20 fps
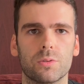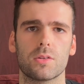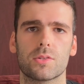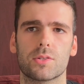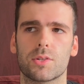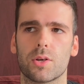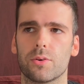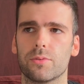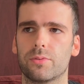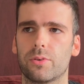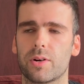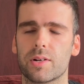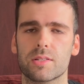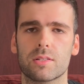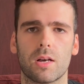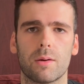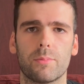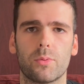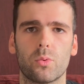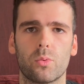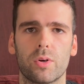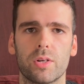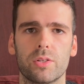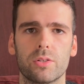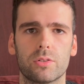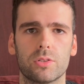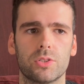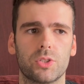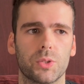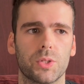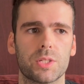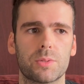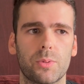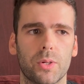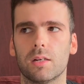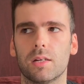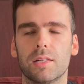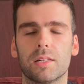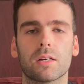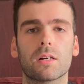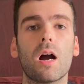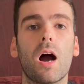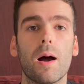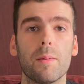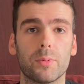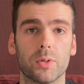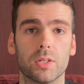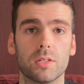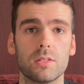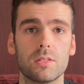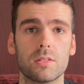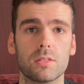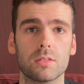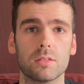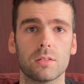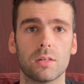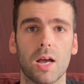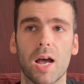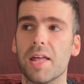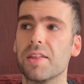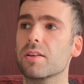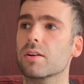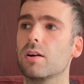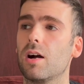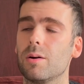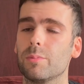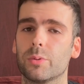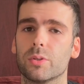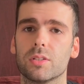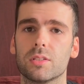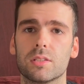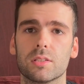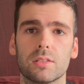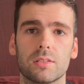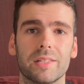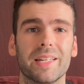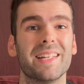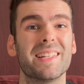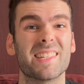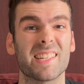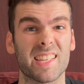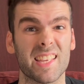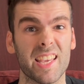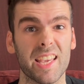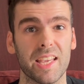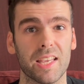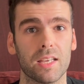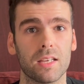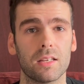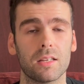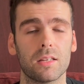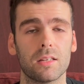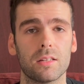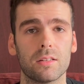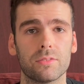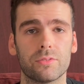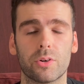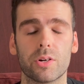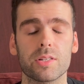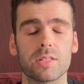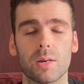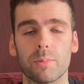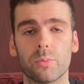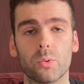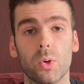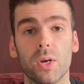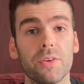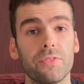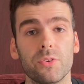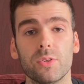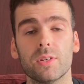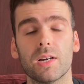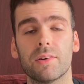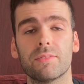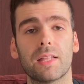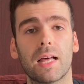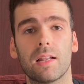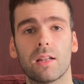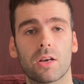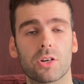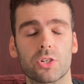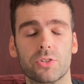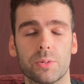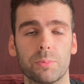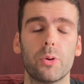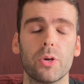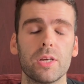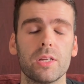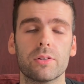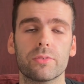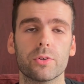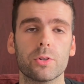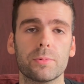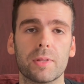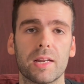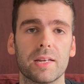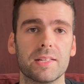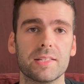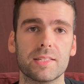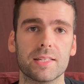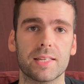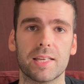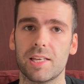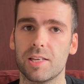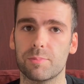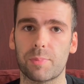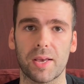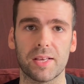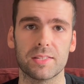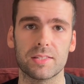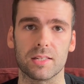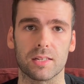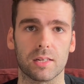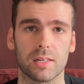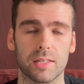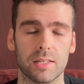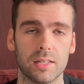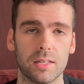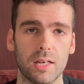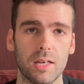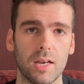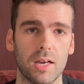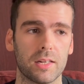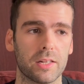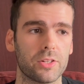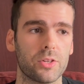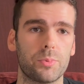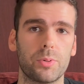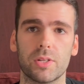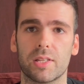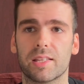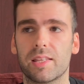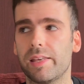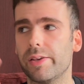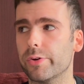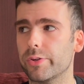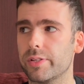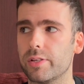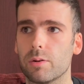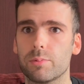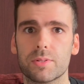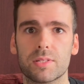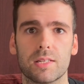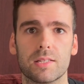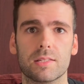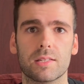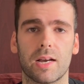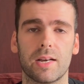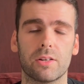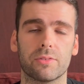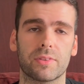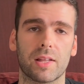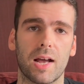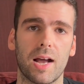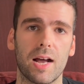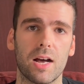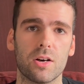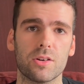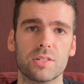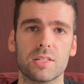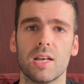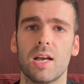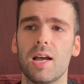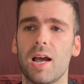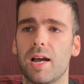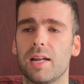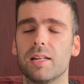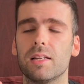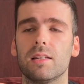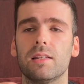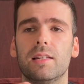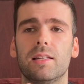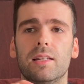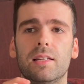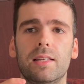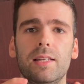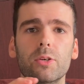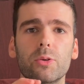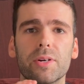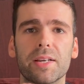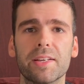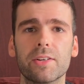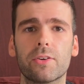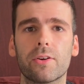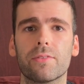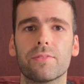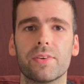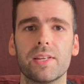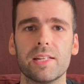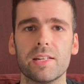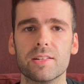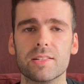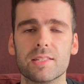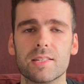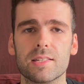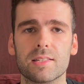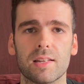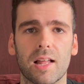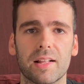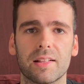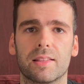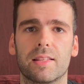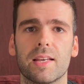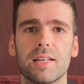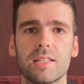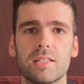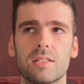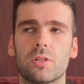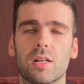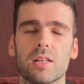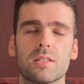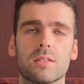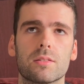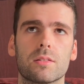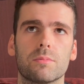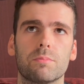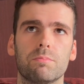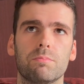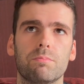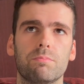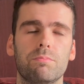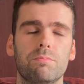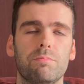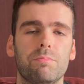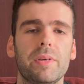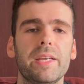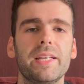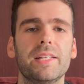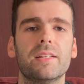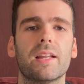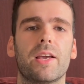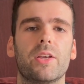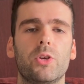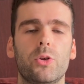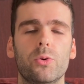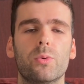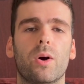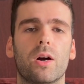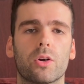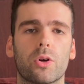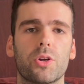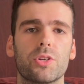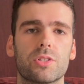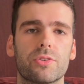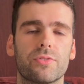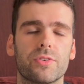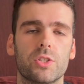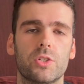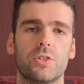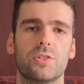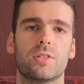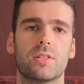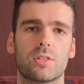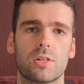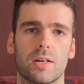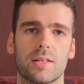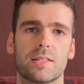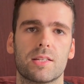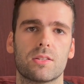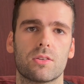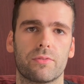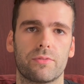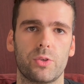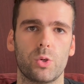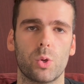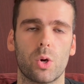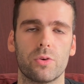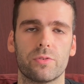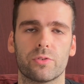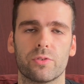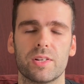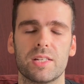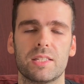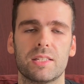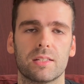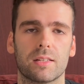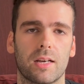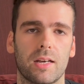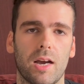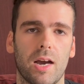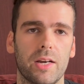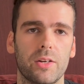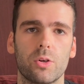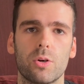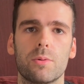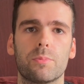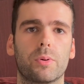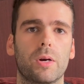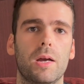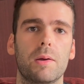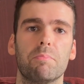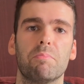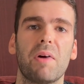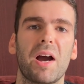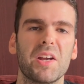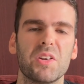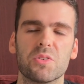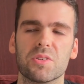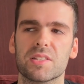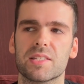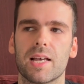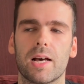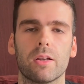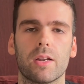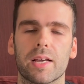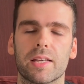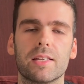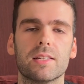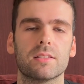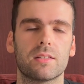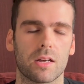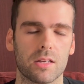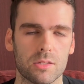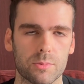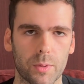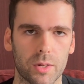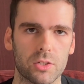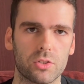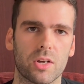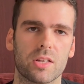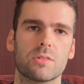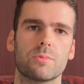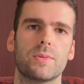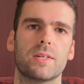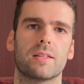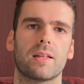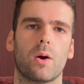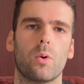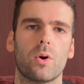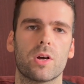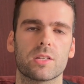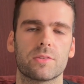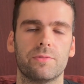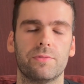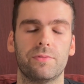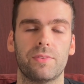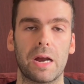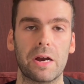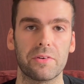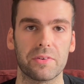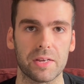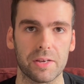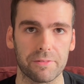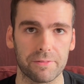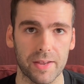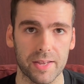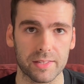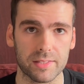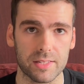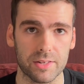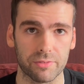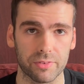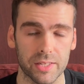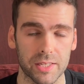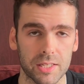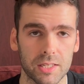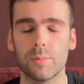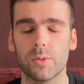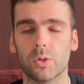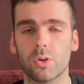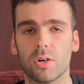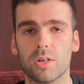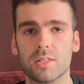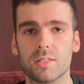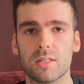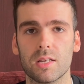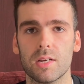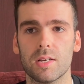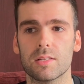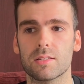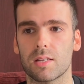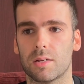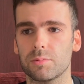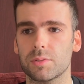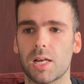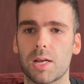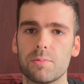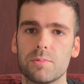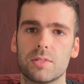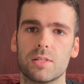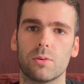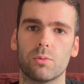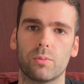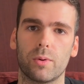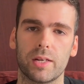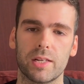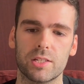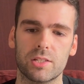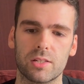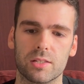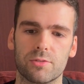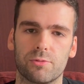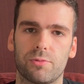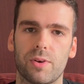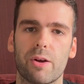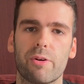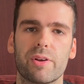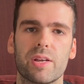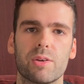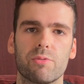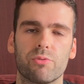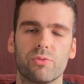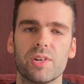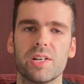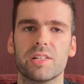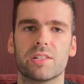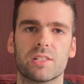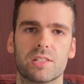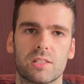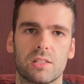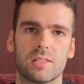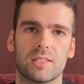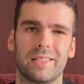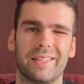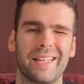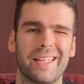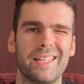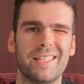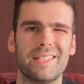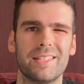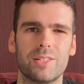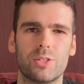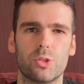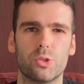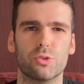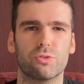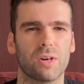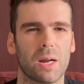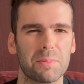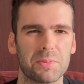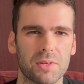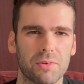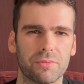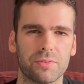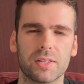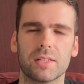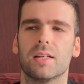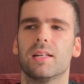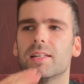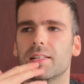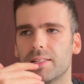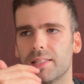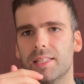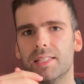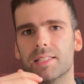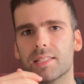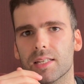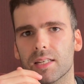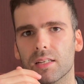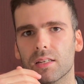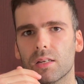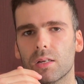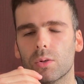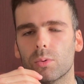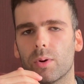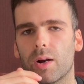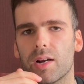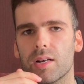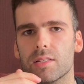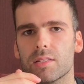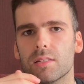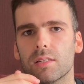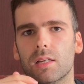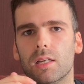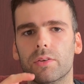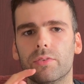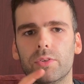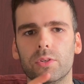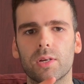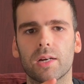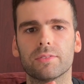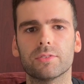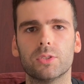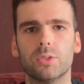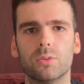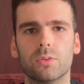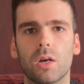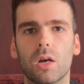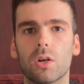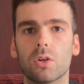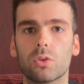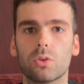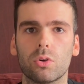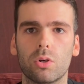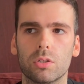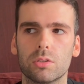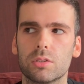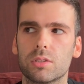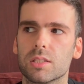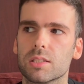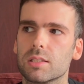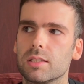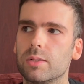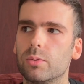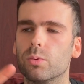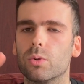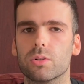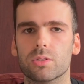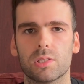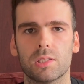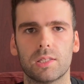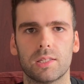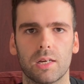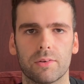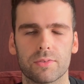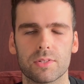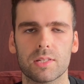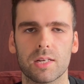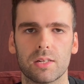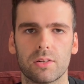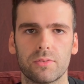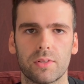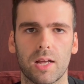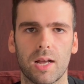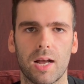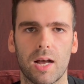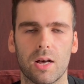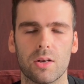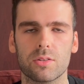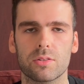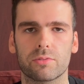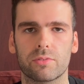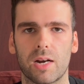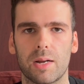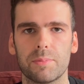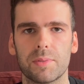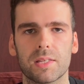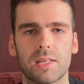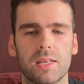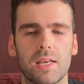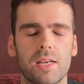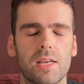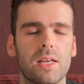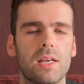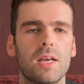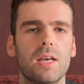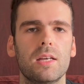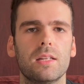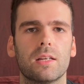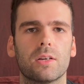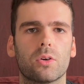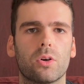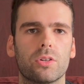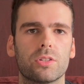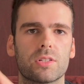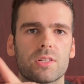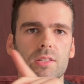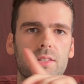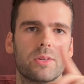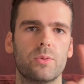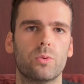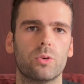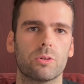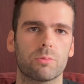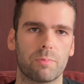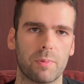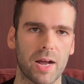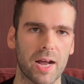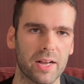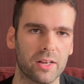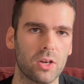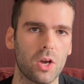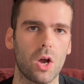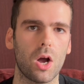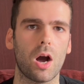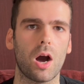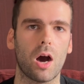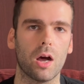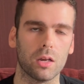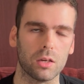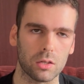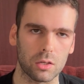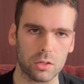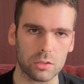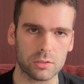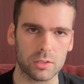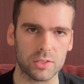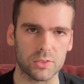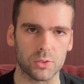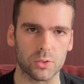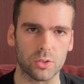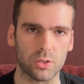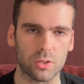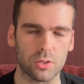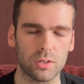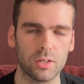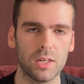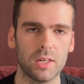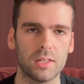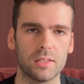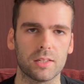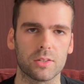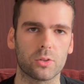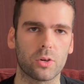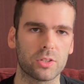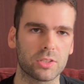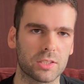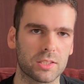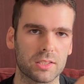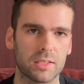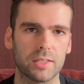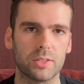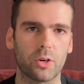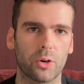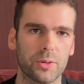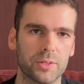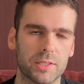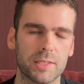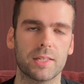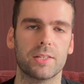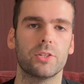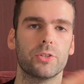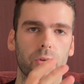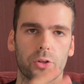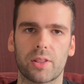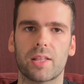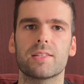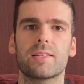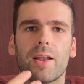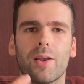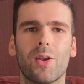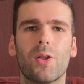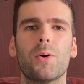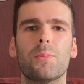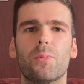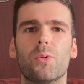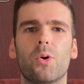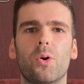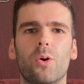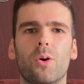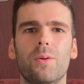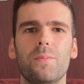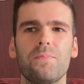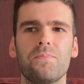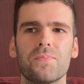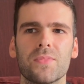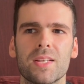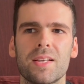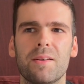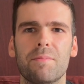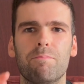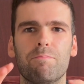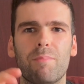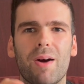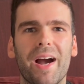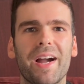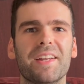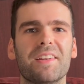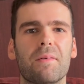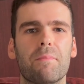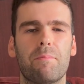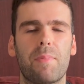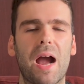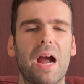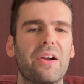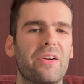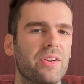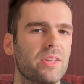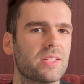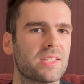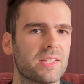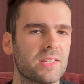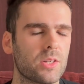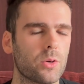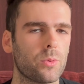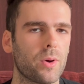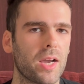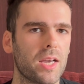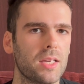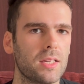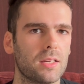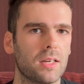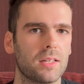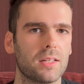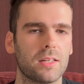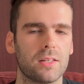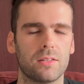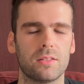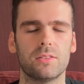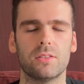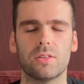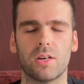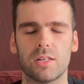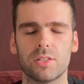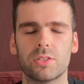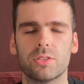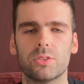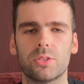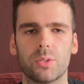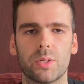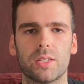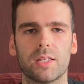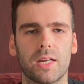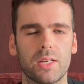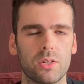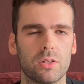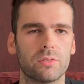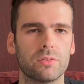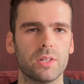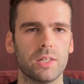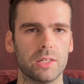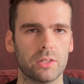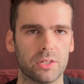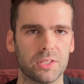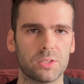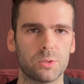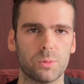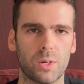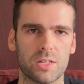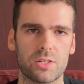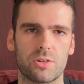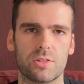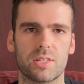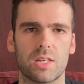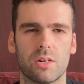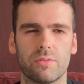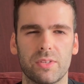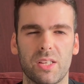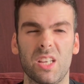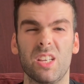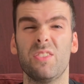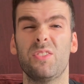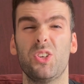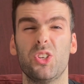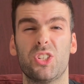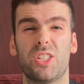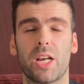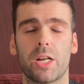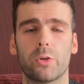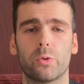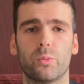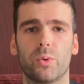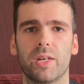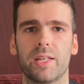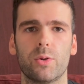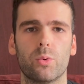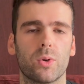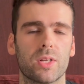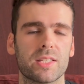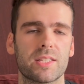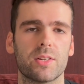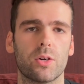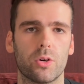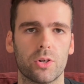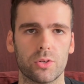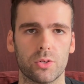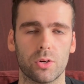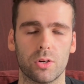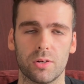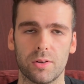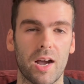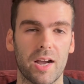So for example, what you could do is put it in a cupboard, and the cupboard needs a key. For example, if you have that luxury, put it in a room that needs a key basically. And then you put the key on the opposite side of the house. And then little inconveniences like this does mean that you are going to reduce the chances of you overeating. I know it might not sound like it does, but trust me, that works very effectively, because sometimes when it's just very in reach, it's just easy to grab something and then eat it. Whereas if you have to consciously walk to the other side of the house, grab the key, and consciously walk back, unlock the door, and consciously go into, there's a lot more minor barriers in the way. And then, as you're doing that, you're really going to ask yourself if you genuinely want it or not.